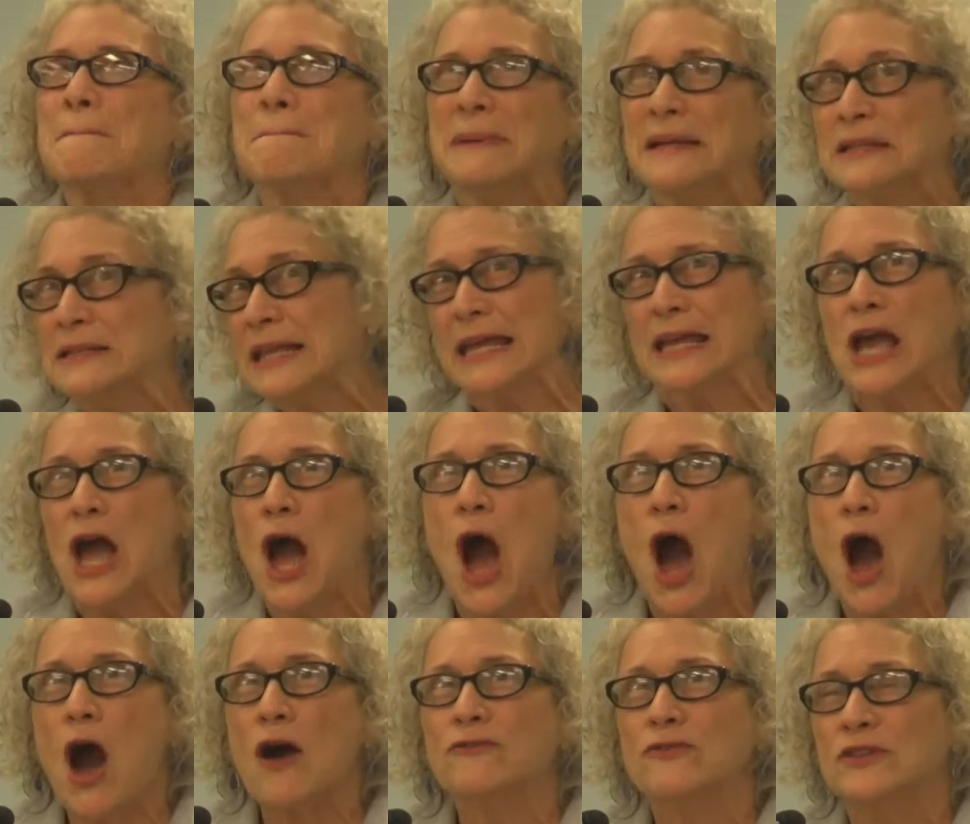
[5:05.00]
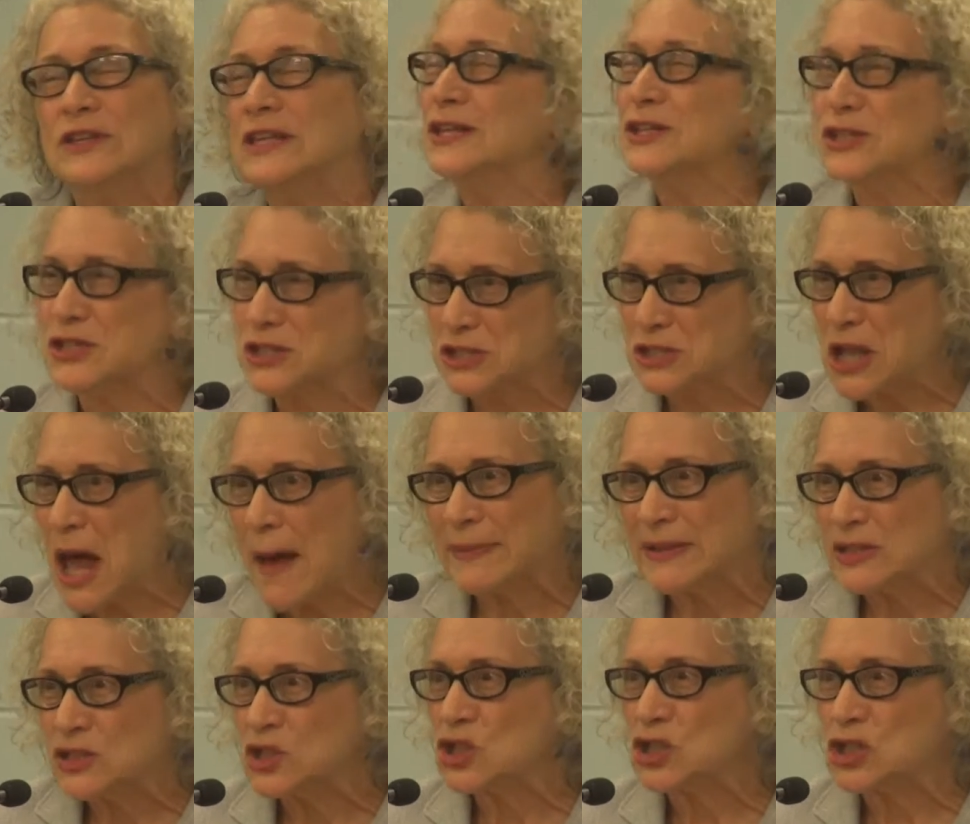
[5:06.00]
building of the Stop
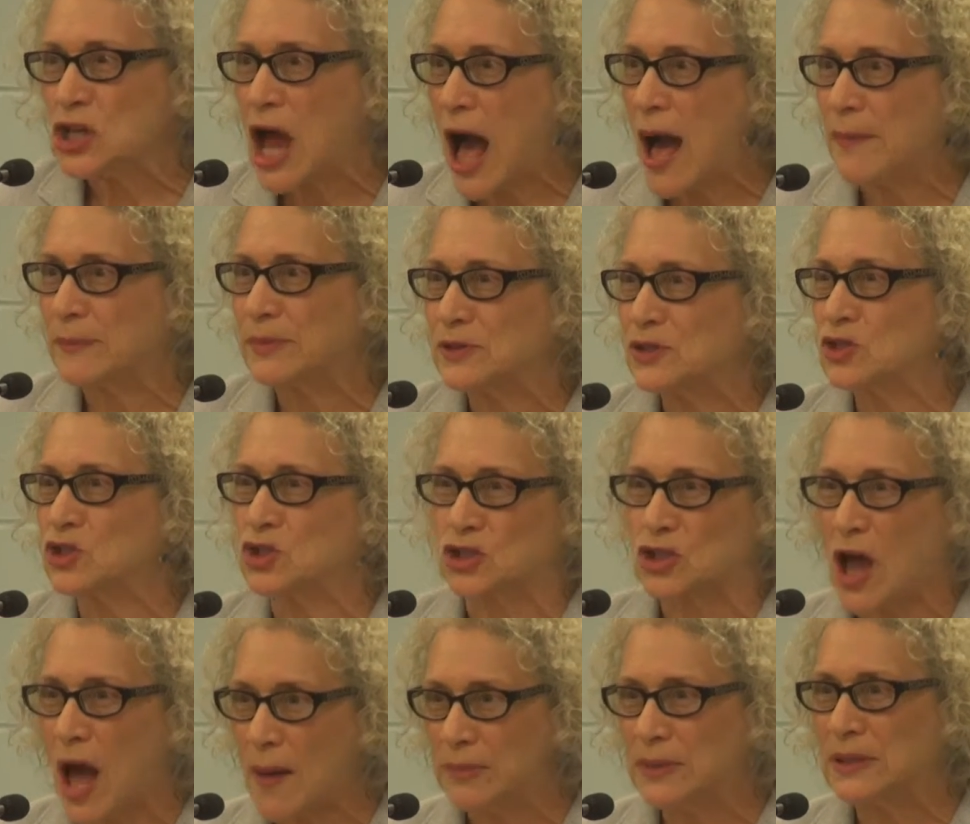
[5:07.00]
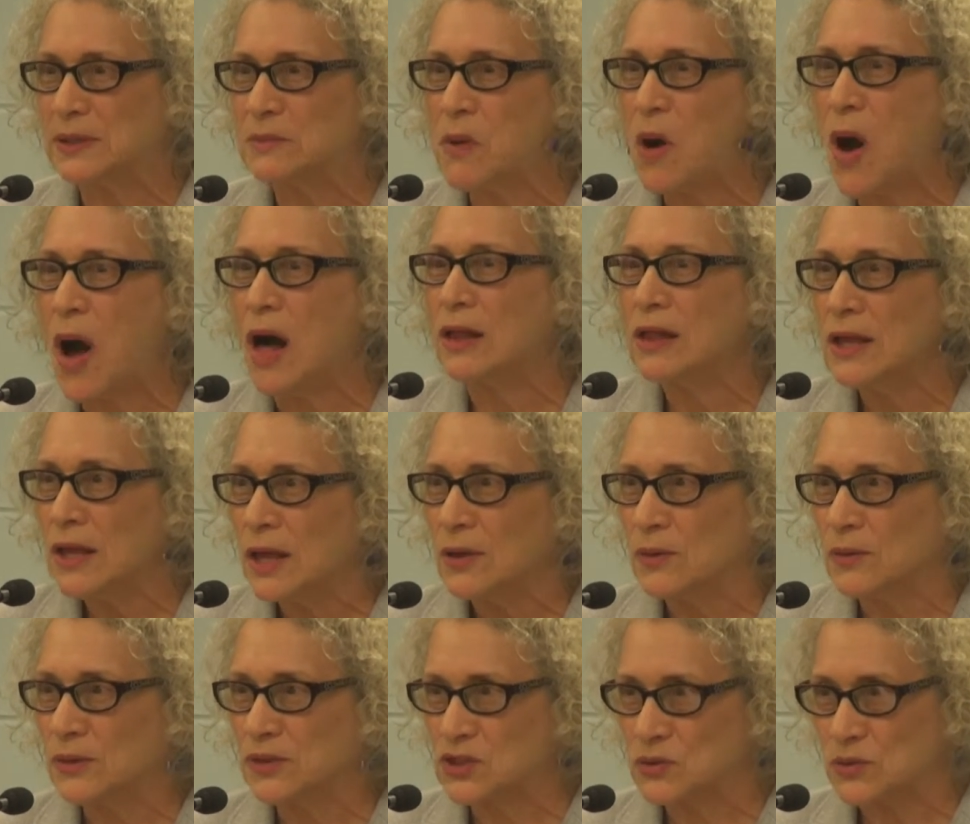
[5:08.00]
and Shop shopping mall,
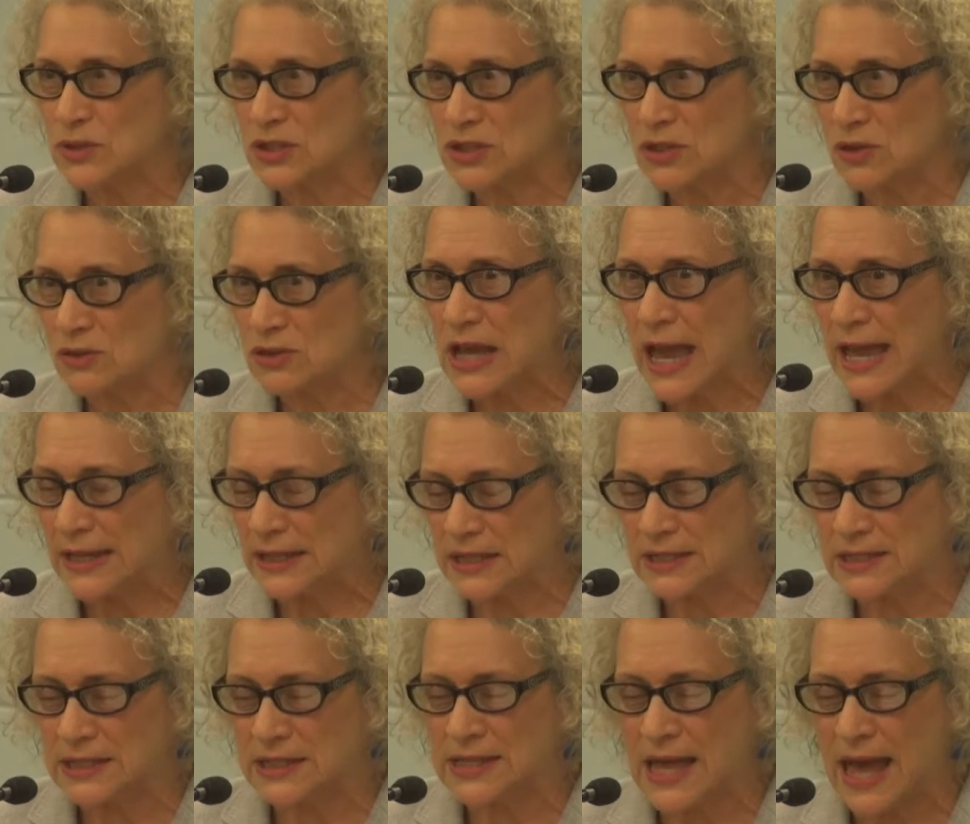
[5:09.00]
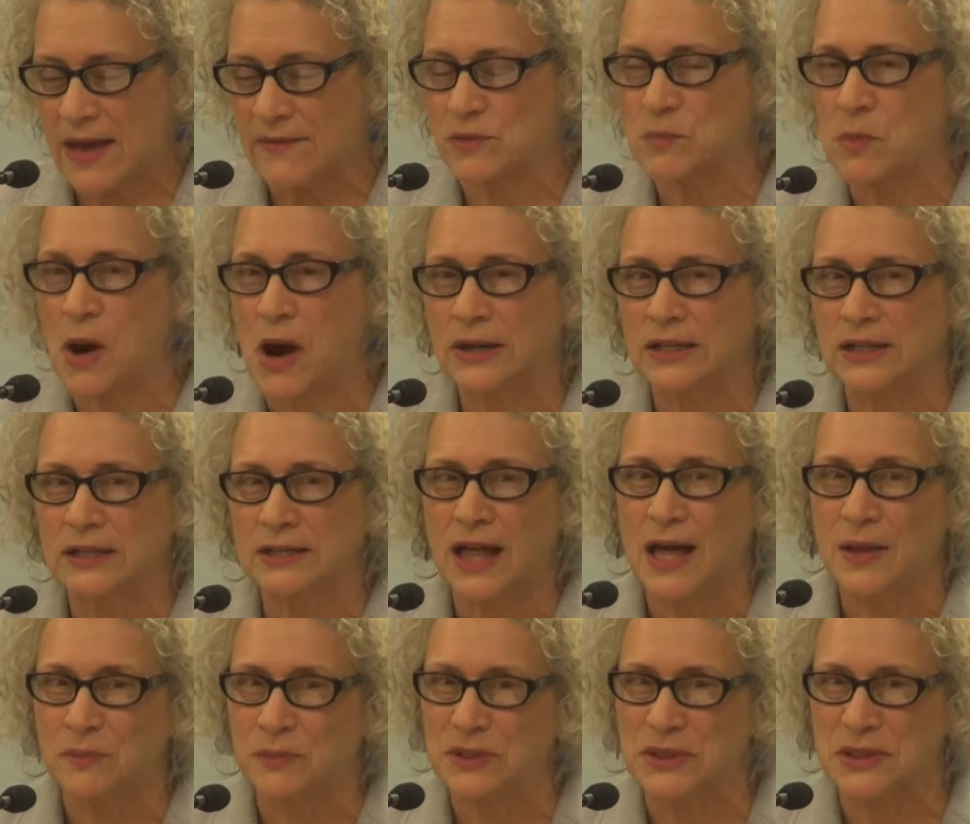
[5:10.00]
which was so tiny we didn't have a parking
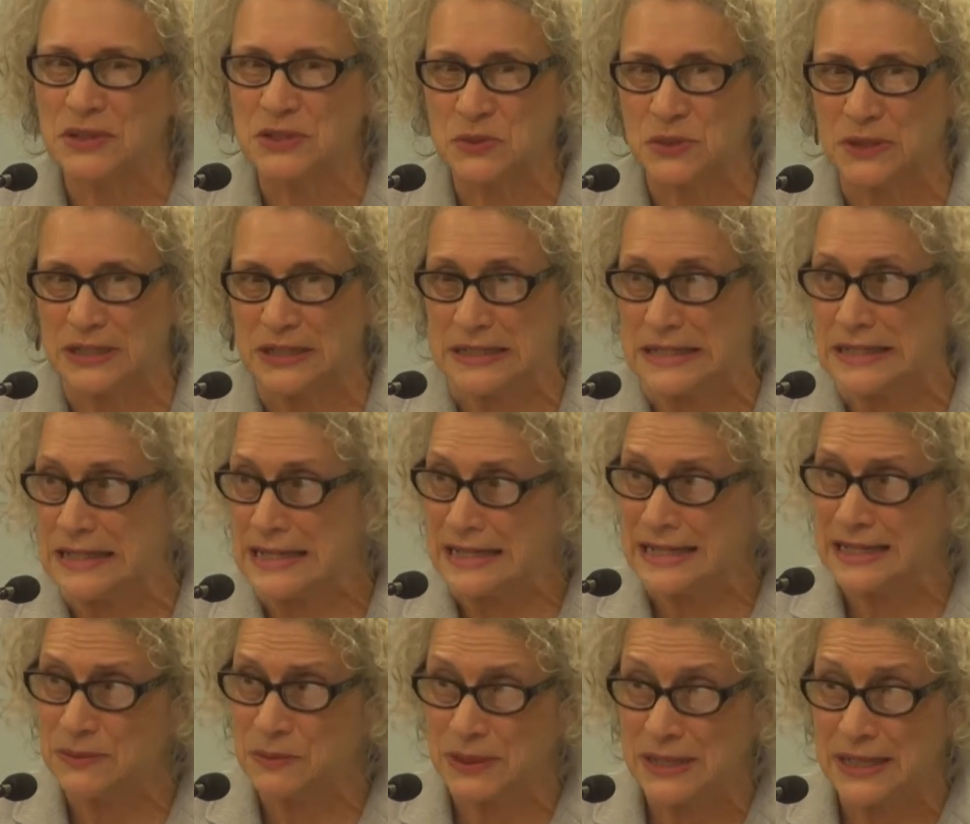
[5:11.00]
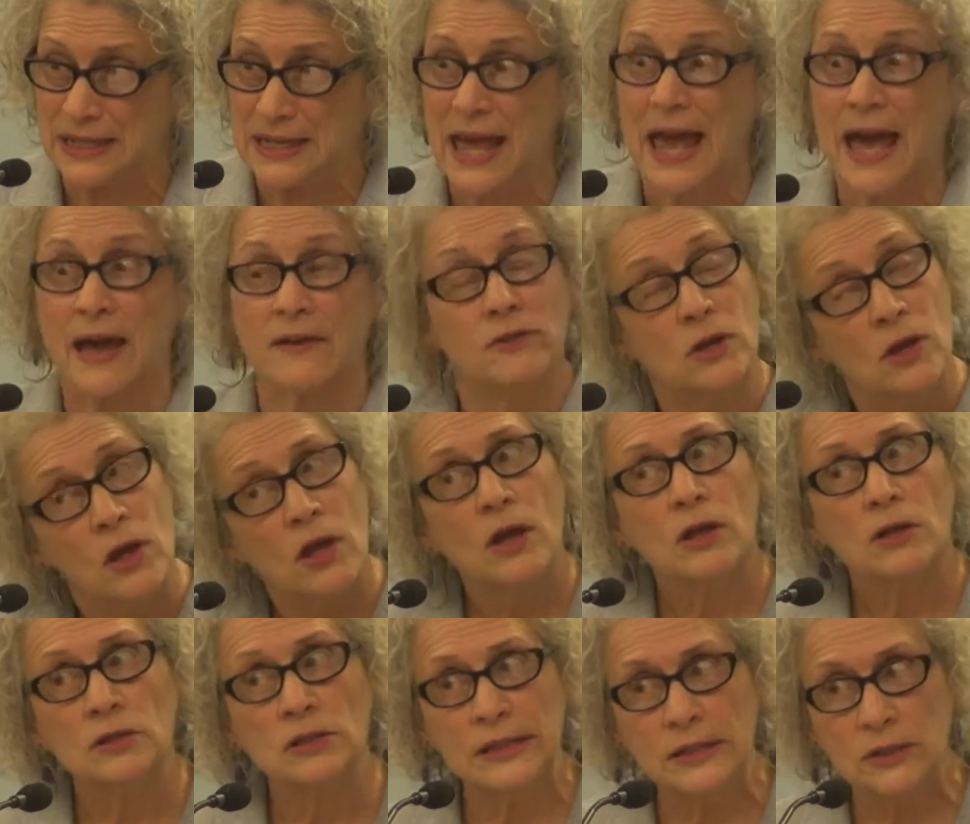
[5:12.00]
lot because we didn't need it. We didn't have
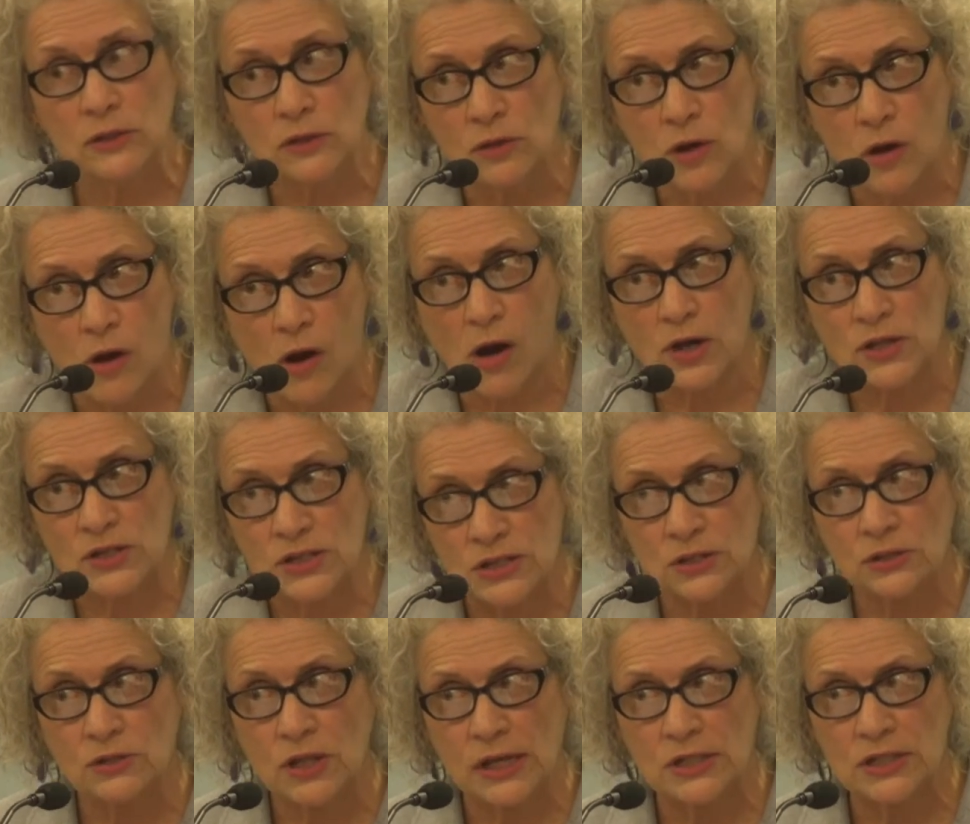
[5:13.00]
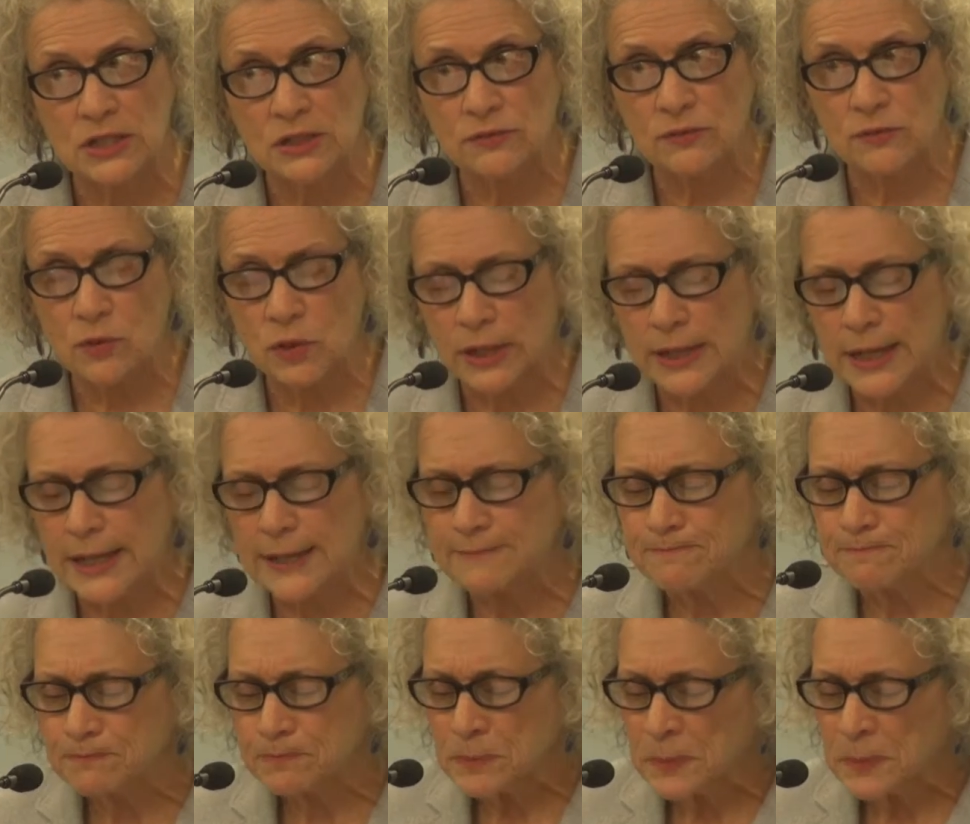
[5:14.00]
legal cars till 1948.